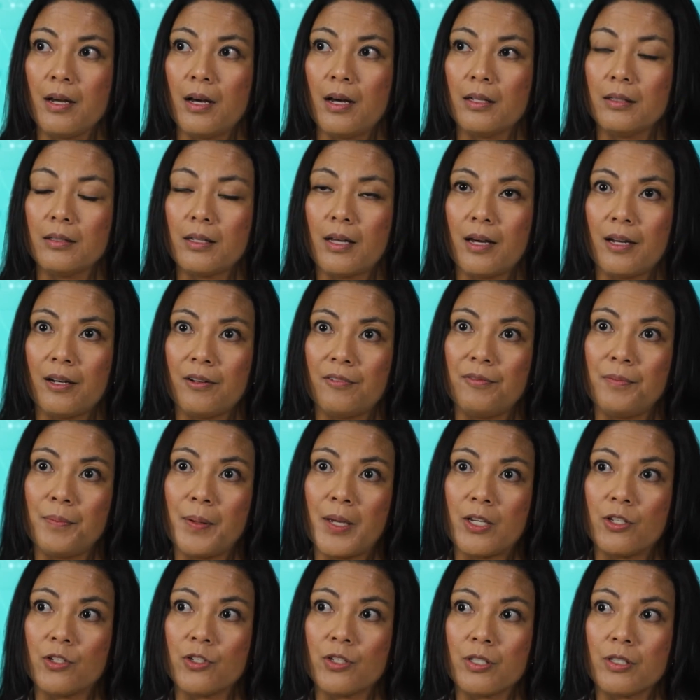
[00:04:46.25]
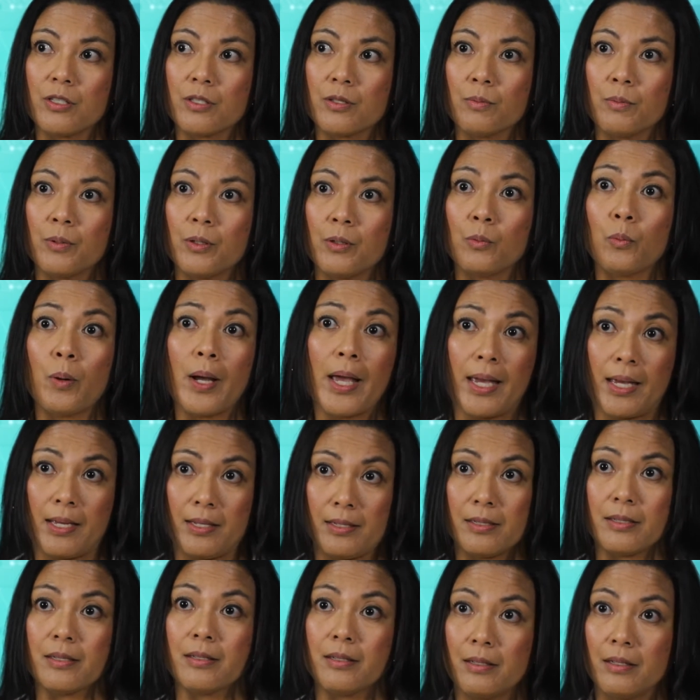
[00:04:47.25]
a lot of patients will
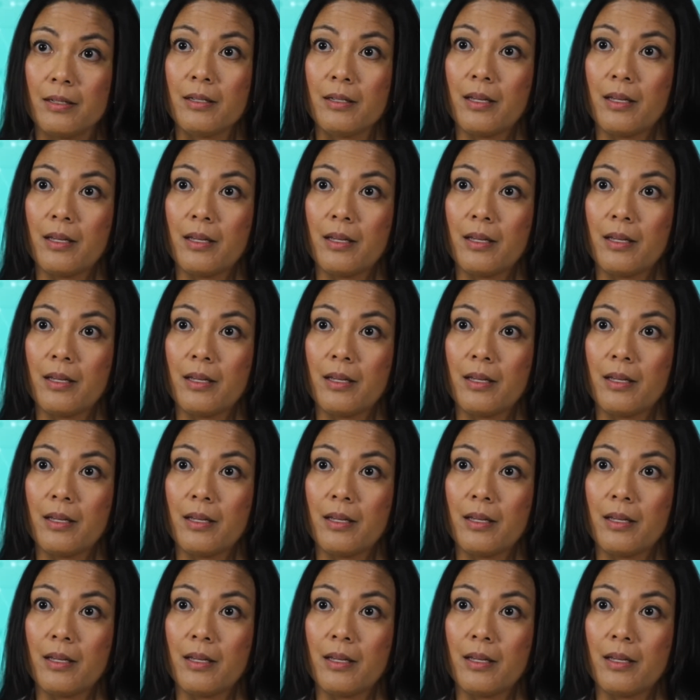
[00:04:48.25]
wait,